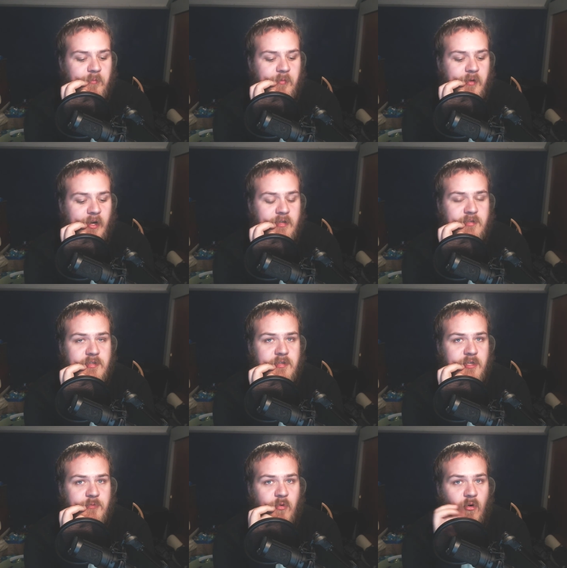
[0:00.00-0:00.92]
I guess to
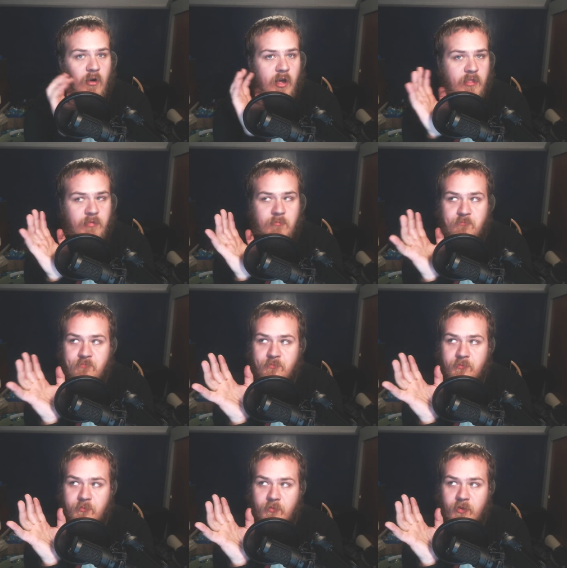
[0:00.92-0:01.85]
touch more on
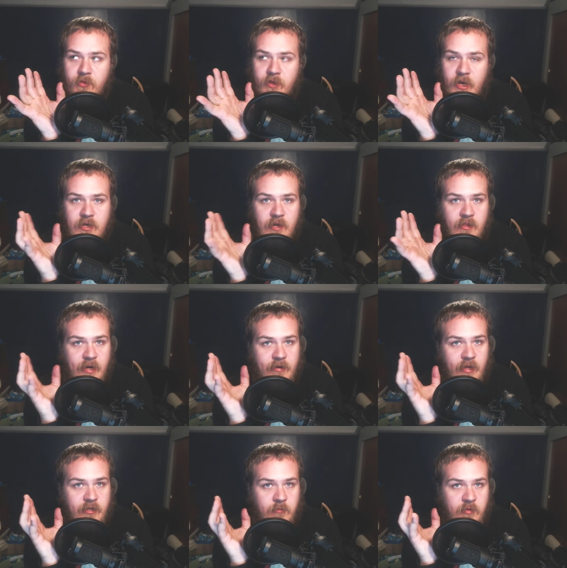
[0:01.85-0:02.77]
the idea that I'd
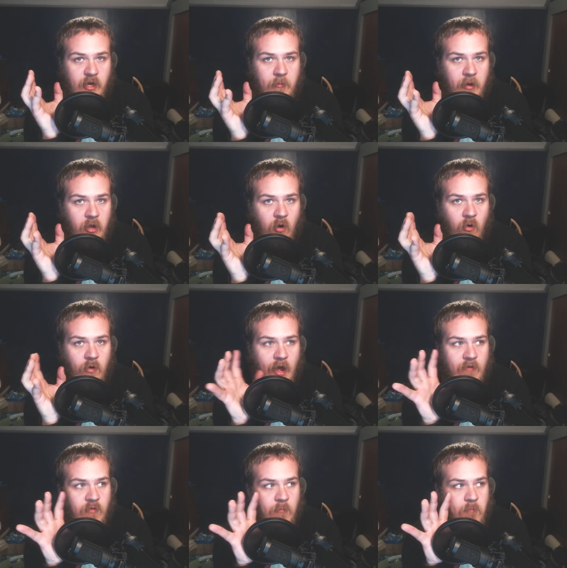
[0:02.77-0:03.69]
like to be on my own,
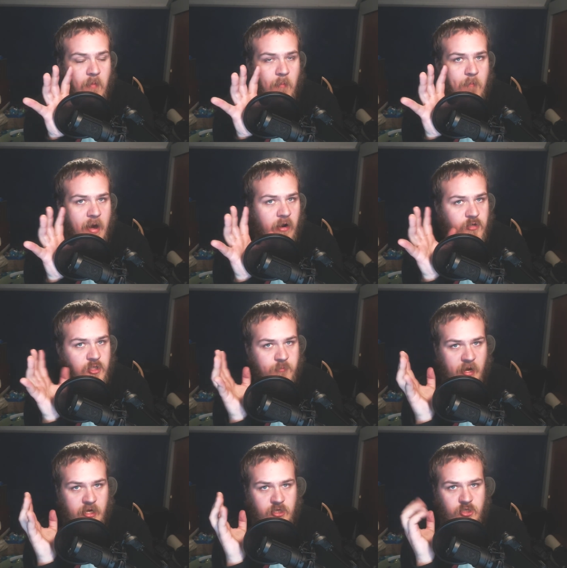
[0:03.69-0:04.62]
have a, a better
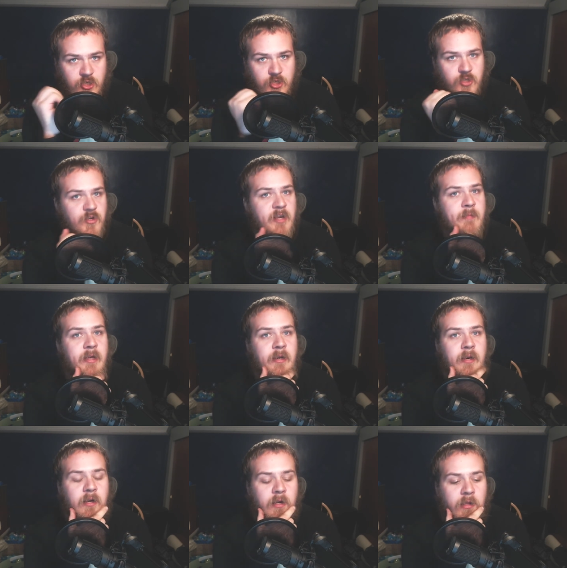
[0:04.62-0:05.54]
space to stream in,
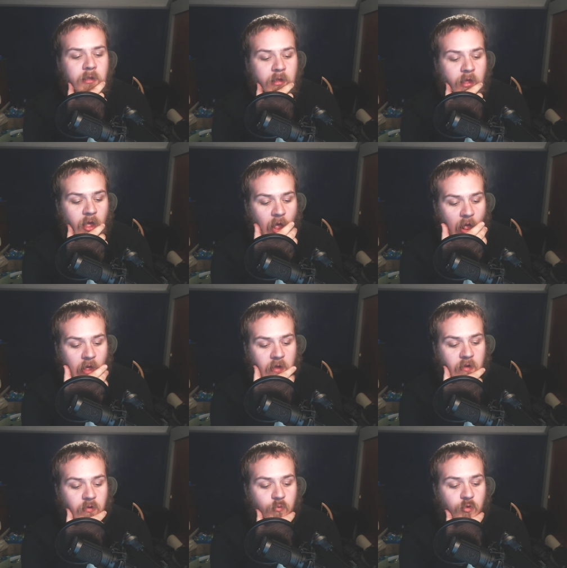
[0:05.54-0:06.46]

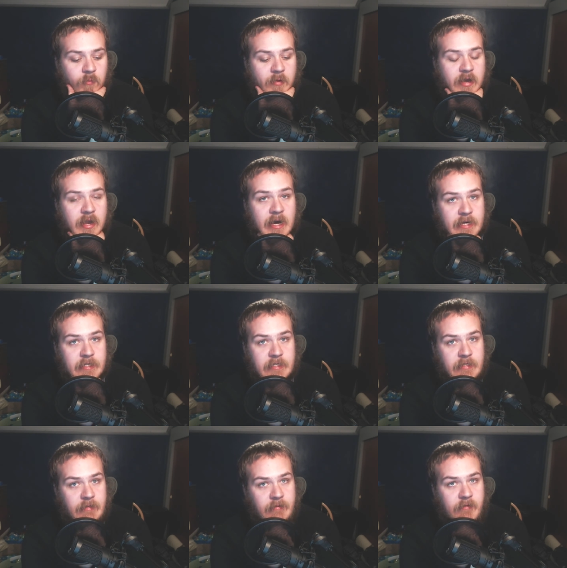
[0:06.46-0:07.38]
would be
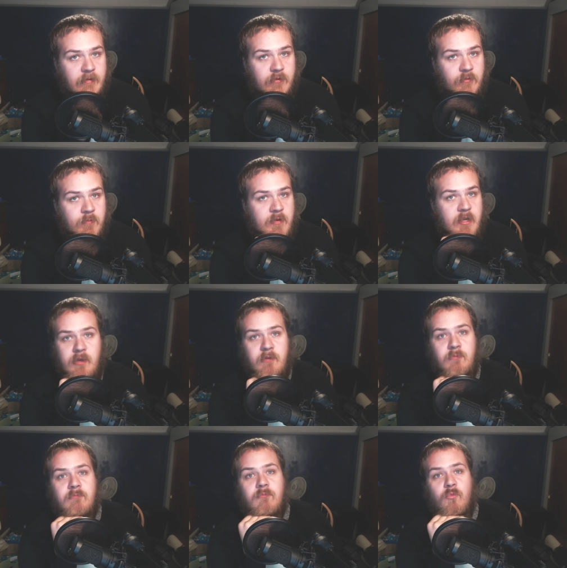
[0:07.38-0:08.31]
nice. It would be
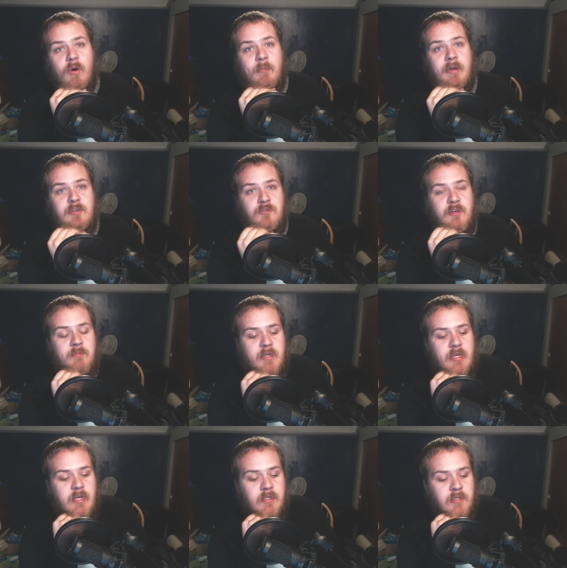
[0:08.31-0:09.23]
what my stream
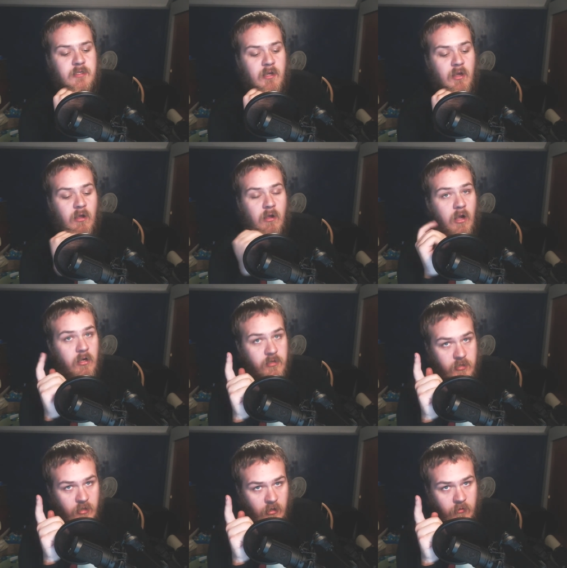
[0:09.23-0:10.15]
needs.
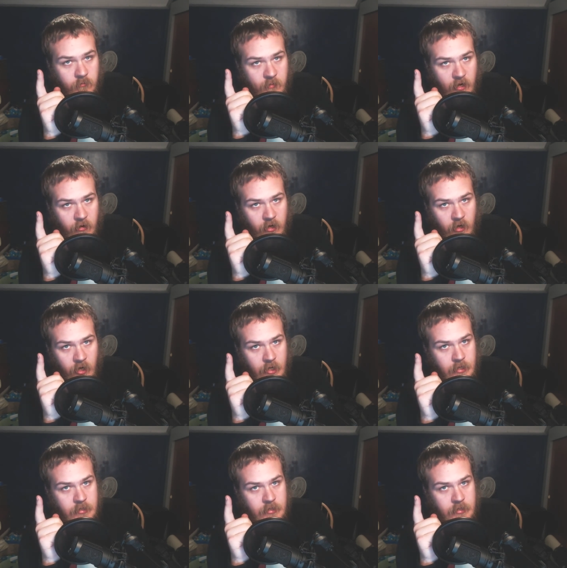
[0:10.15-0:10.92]
Also, better internet.